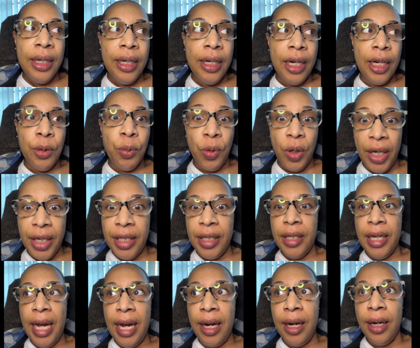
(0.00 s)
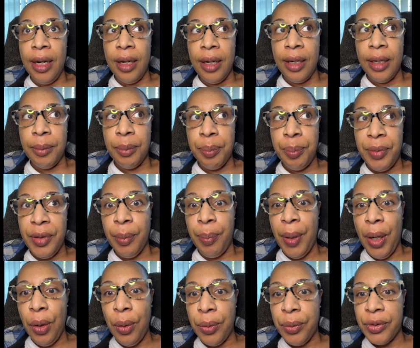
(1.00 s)
running the
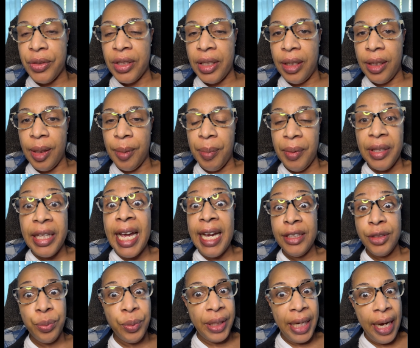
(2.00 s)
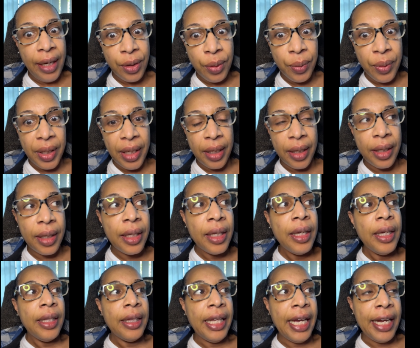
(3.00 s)
polls up. That's what I don't get.
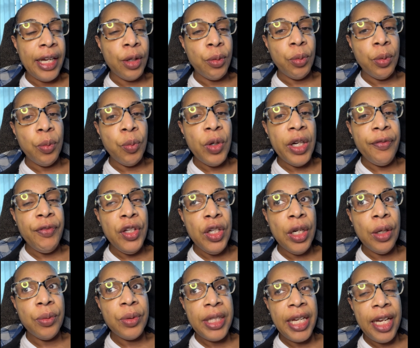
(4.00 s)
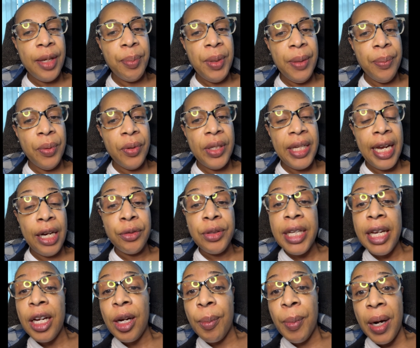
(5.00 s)
Like, if you're going to take people down,
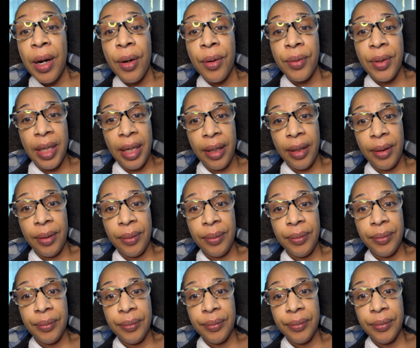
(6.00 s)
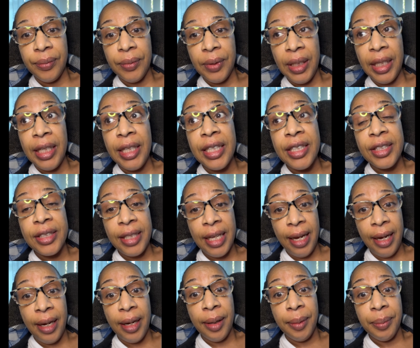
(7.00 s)
take them all down. And it's
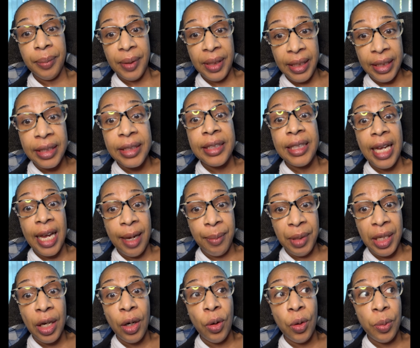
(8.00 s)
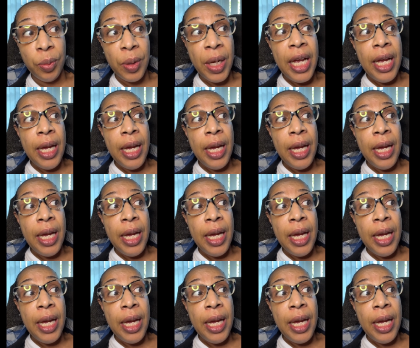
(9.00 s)
time. It's time to hold